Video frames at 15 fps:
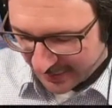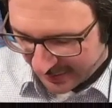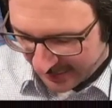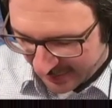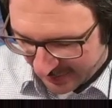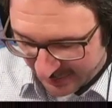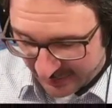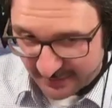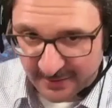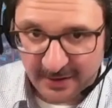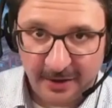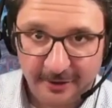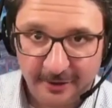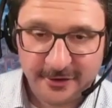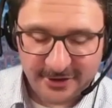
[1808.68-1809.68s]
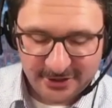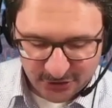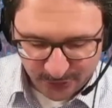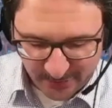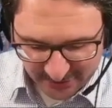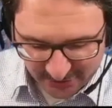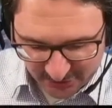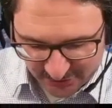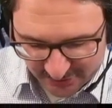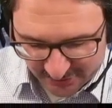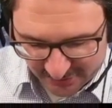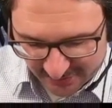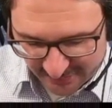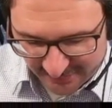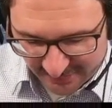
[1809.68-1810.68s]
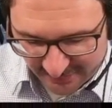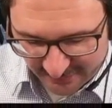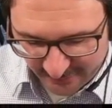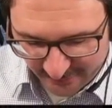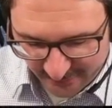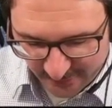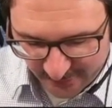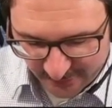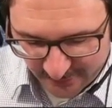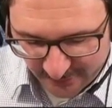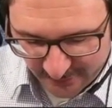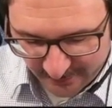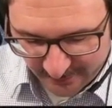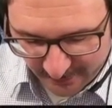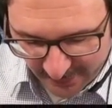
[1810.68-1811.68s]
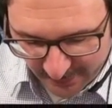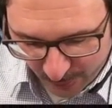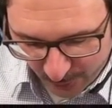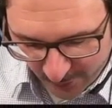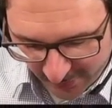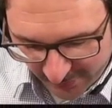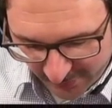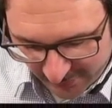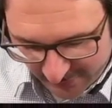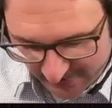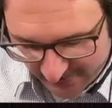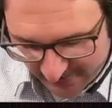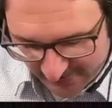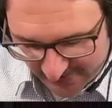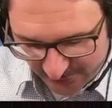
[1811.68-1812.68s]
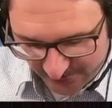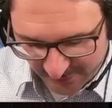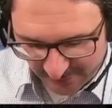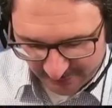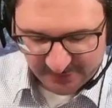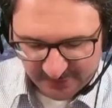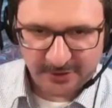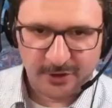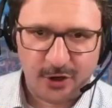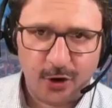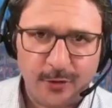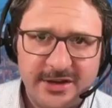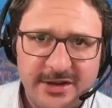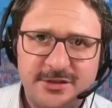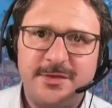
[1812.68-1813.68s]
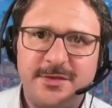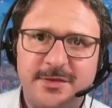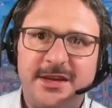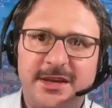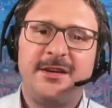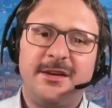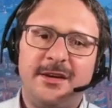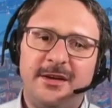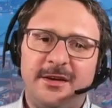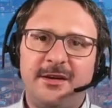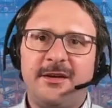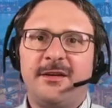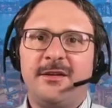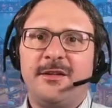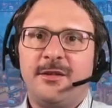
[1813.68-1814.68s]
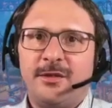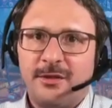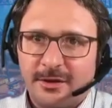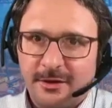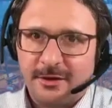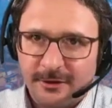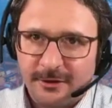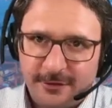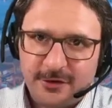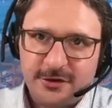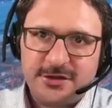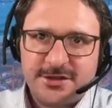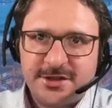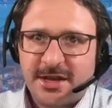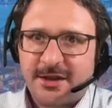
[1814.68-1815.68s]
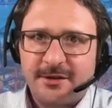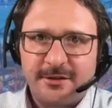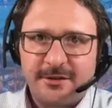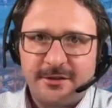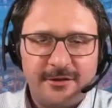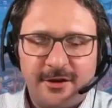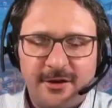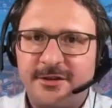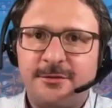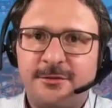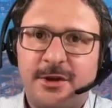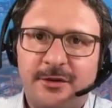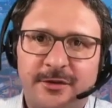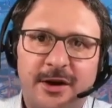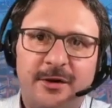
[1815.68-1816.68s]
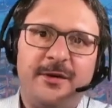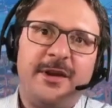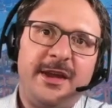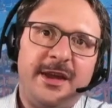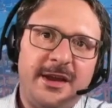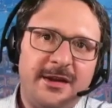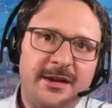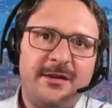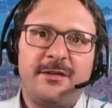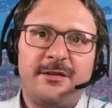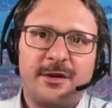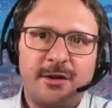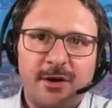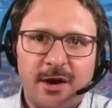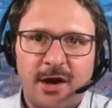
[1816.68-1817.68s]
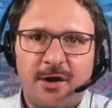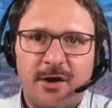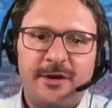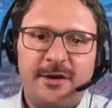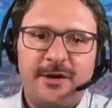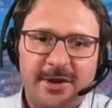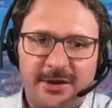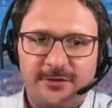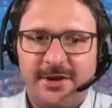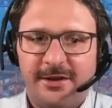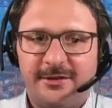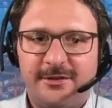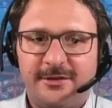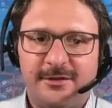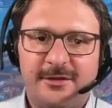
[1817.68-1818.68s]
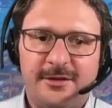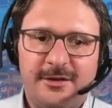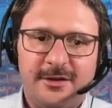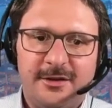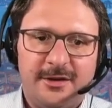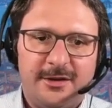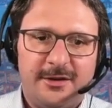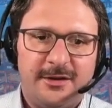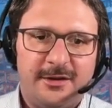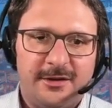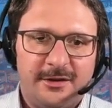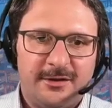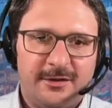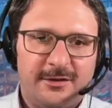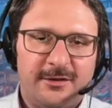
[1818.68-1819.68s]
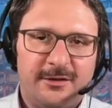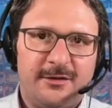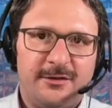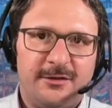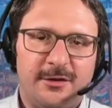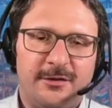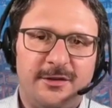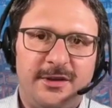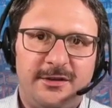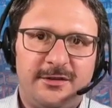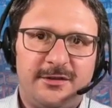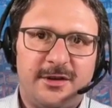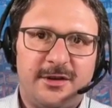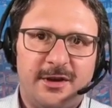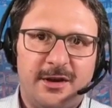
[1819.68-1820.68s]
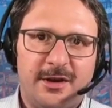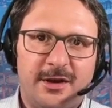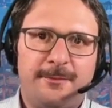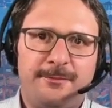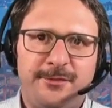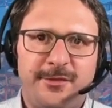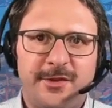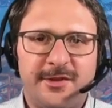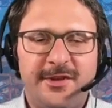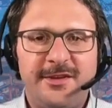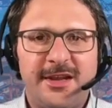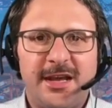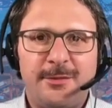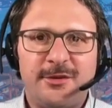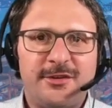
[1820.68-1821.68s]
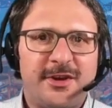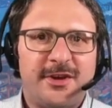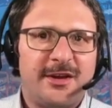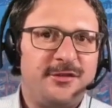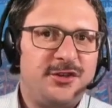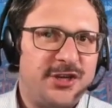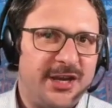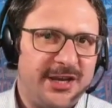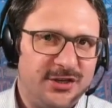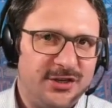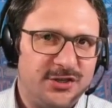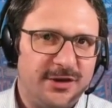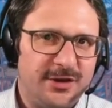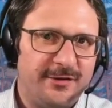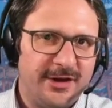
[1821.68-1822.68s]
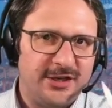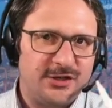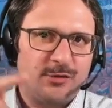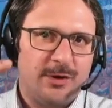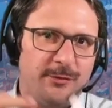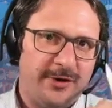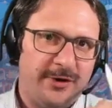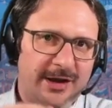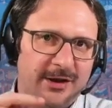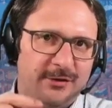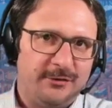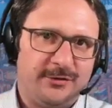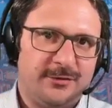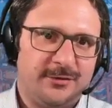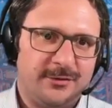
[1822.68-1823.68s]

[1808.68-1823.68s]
And after I switch, I then refer by 1 to this row. So I always mean the first, second, third, and so on row in the current matrix. So these labels kind of change if I swap rows.